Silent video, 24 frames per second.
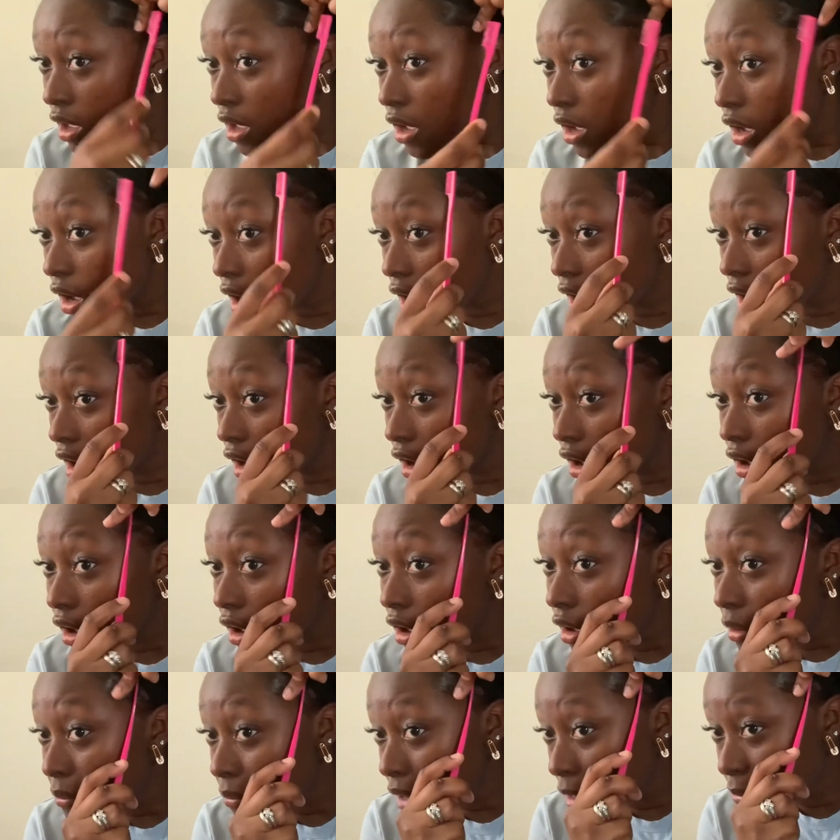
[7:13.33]

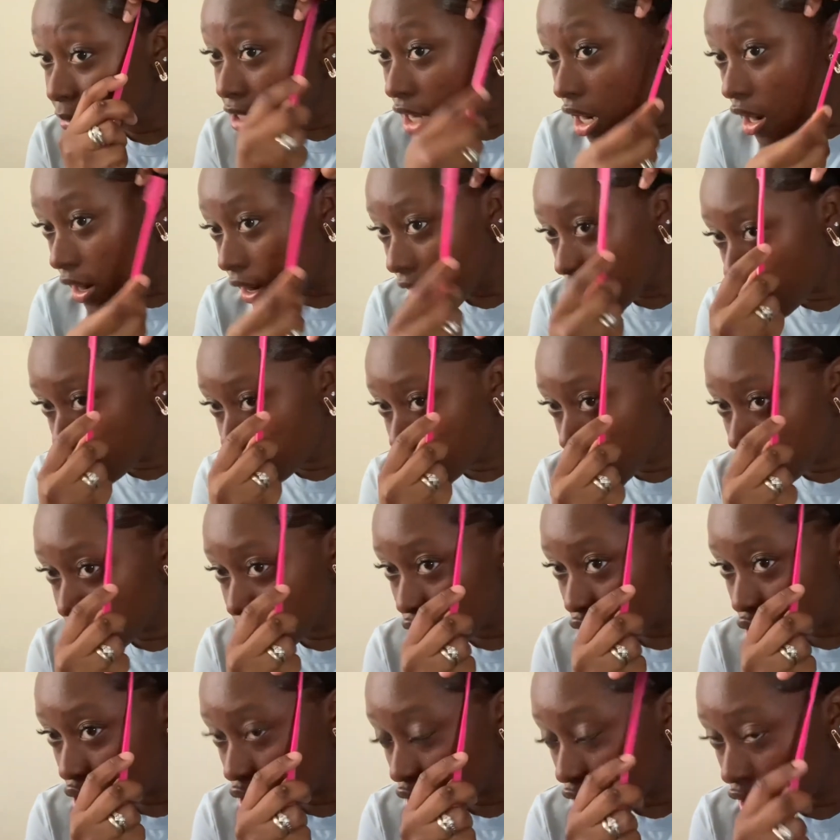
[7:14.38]
I'm sorry, I'm just
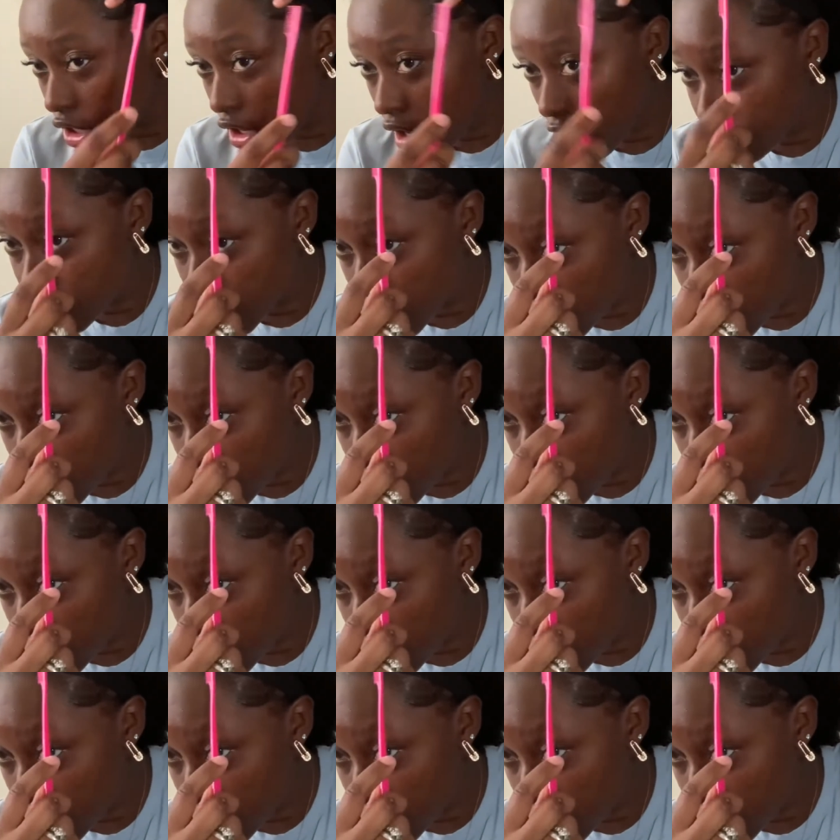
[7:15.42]
looking off to the